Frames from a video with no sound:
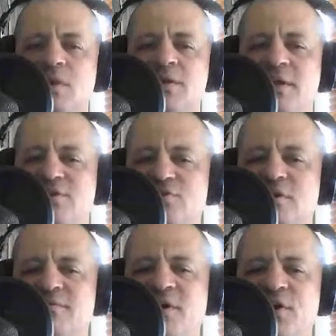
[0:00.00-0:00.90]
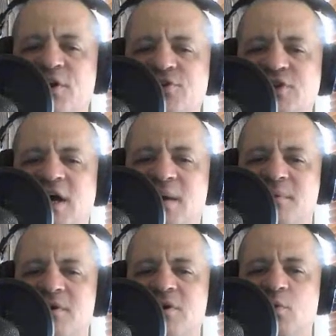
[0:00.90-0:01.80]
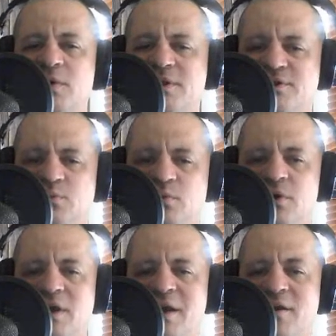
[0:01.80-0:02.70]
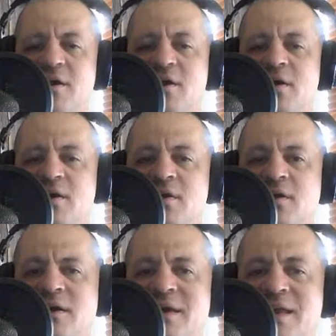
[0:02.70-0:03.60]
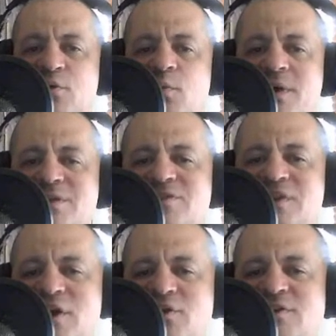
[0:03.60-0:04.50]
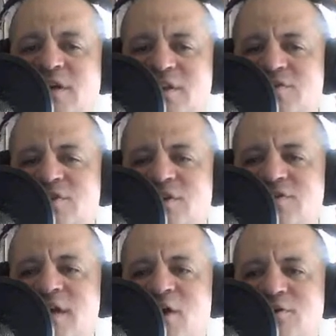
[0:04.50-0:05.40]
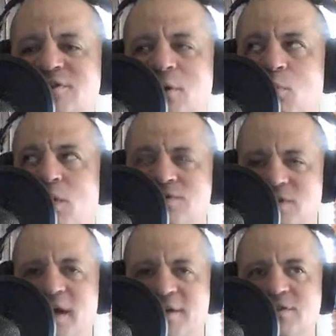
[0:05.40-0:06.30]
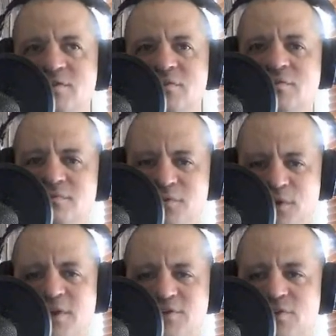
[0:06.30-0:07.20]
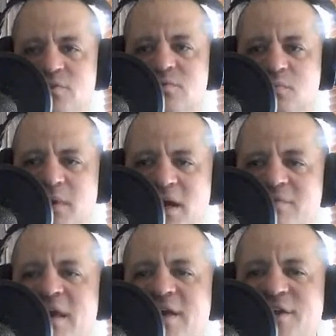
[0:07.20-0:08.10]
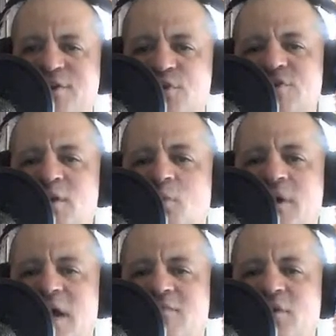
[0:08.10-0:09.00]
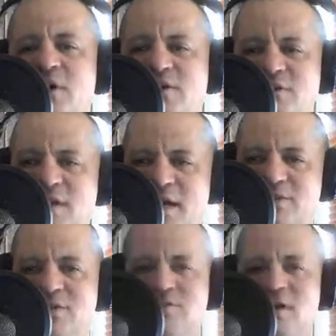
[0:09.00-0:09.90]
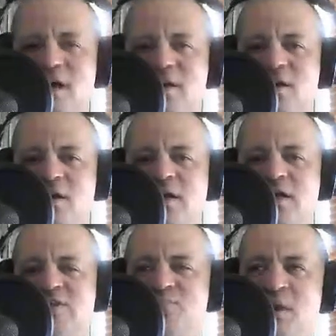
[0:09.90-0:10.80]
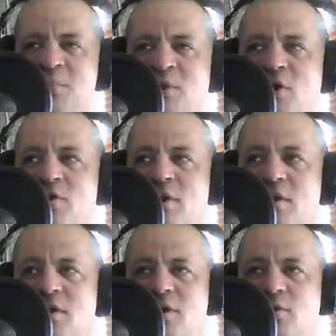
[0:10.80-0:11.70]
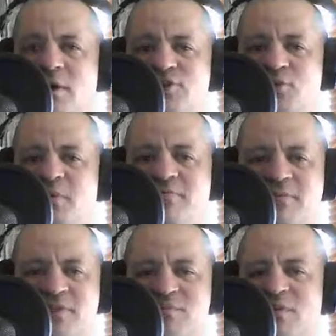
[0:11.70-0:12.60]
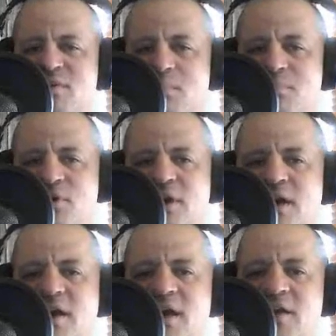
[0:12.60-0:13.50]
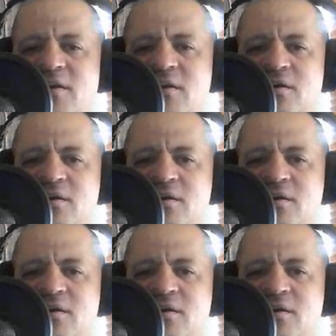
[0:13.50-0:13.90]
they just did a very good job with this one. And again, we can sink our teeth into this now and say, what's next for these two? We have interest in whatever is next. It's not Speedball and Gresham with 50-50 booking and,